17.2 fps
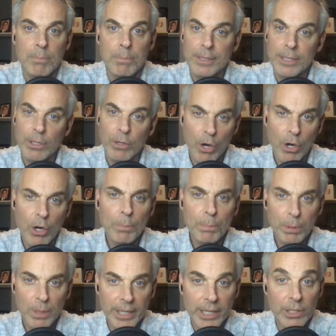But there are
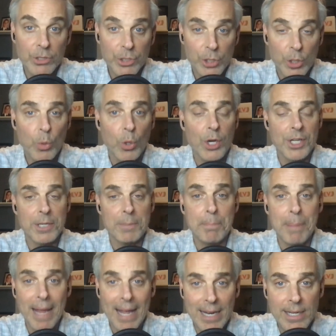players who are
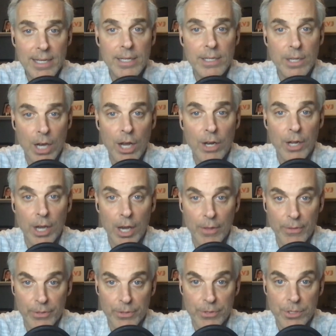dependent on
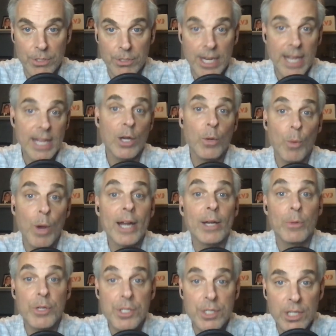others. Take a
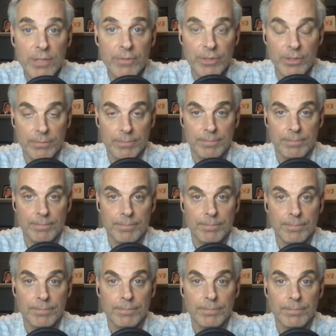wide receiver.
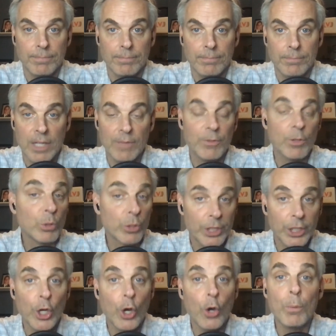If you
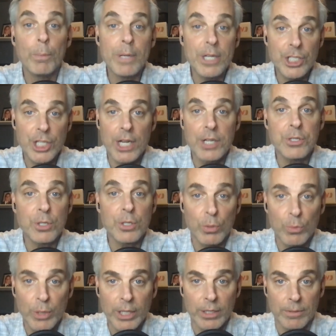look at OBJ's
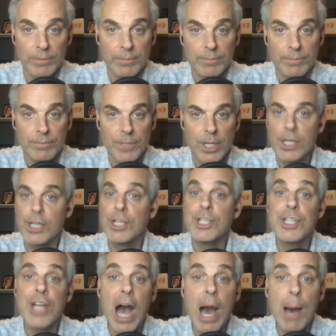career,
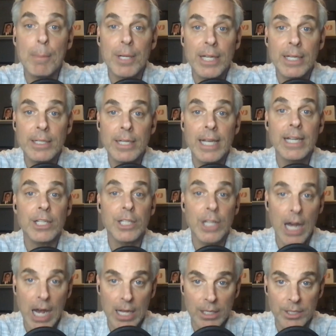dominant at
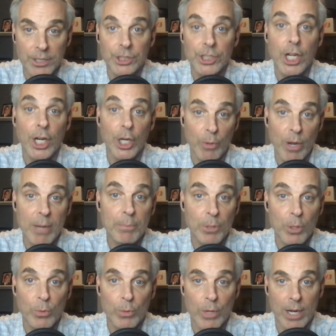college, a great
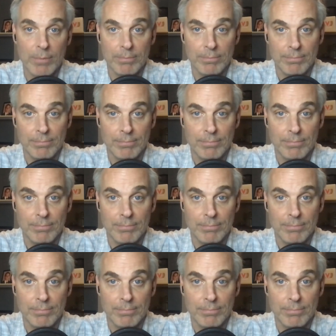program.